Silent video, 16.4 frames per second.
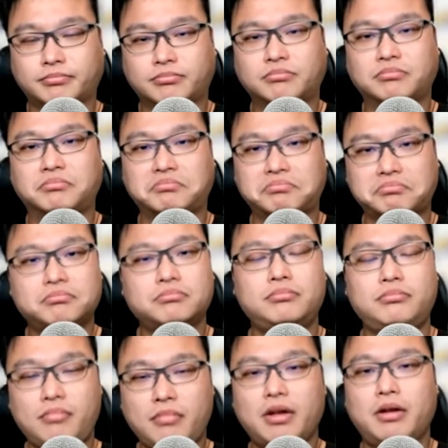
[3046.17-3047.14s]

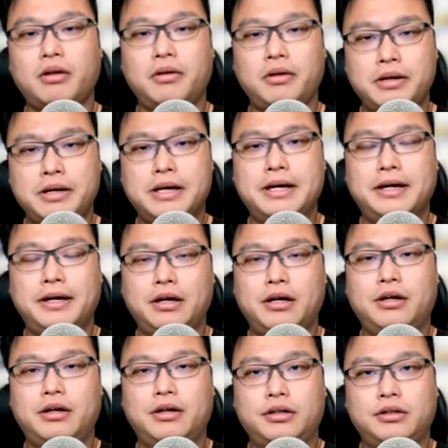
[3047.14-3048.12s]
And
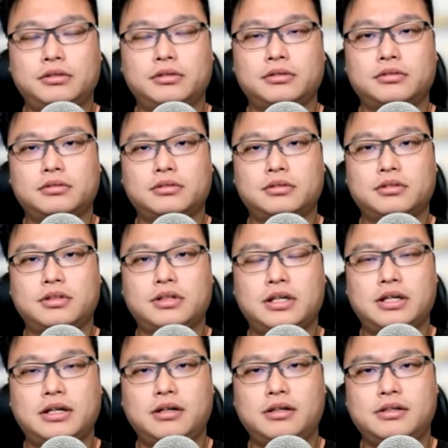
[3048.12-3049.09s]
the fact that
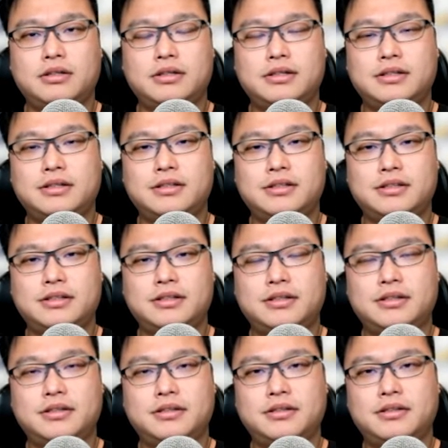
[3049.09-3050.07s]
who knows if that
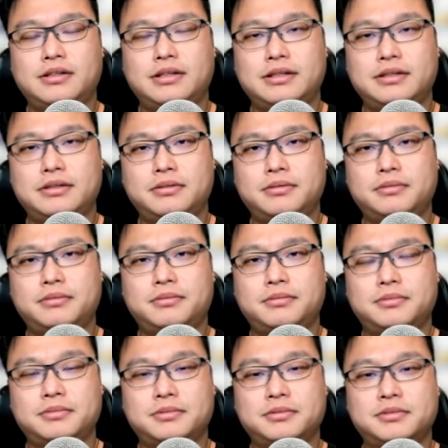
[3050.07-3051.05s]
3D V
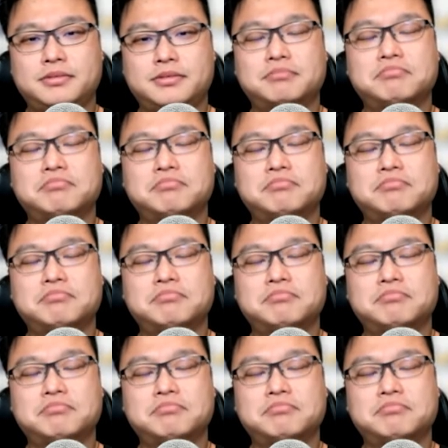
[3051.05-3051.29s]
cache thing is going